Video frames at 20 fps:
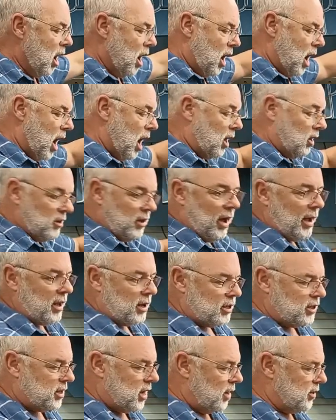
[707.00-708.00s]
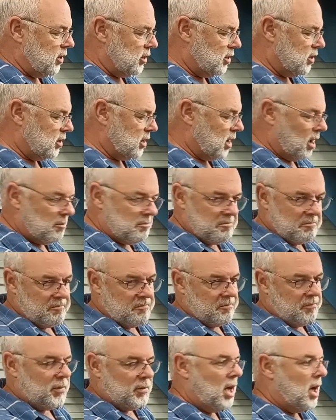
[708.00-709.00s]
Like I say, this is a
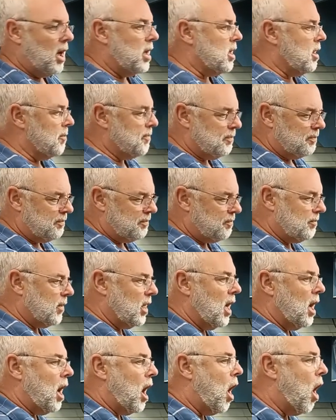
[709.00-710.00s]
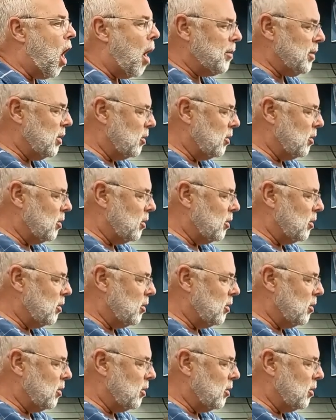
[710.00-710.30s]
hobby